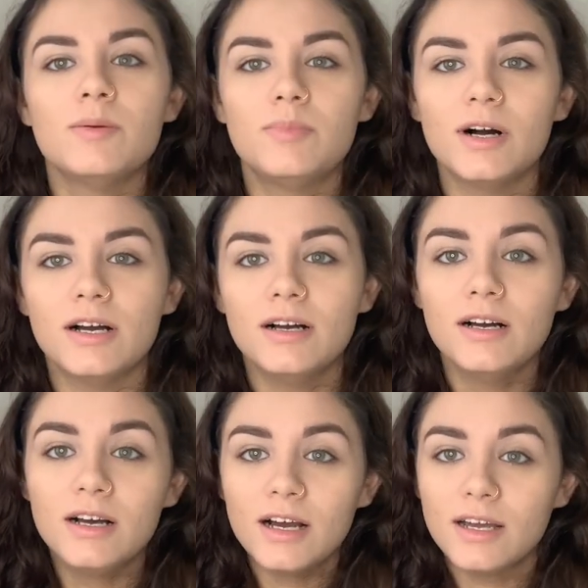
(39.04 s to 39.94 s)
but
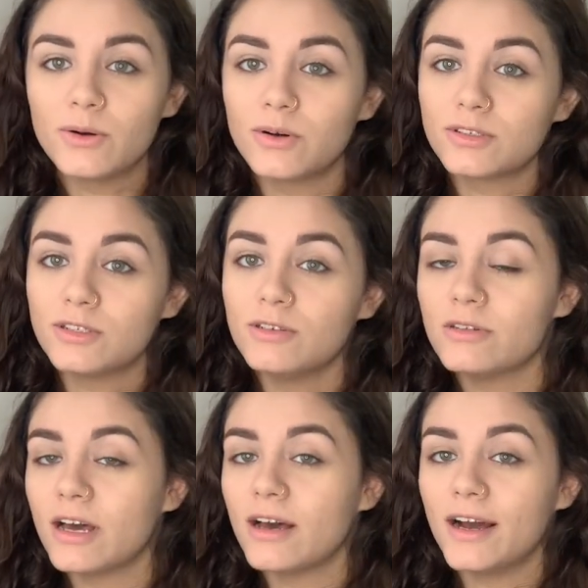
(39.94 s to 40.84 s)
in order to do
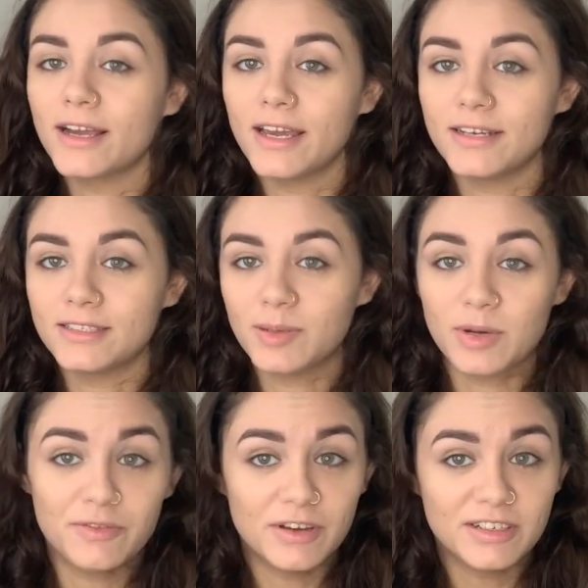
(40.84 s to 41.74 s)
that, I can't set
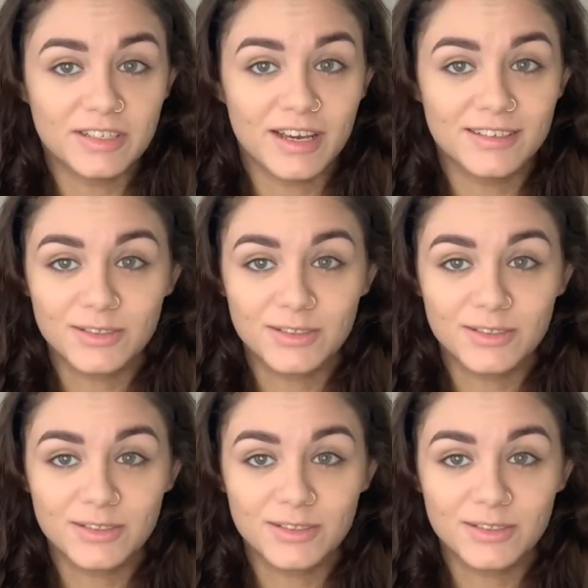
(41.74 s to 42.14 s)
my face yet.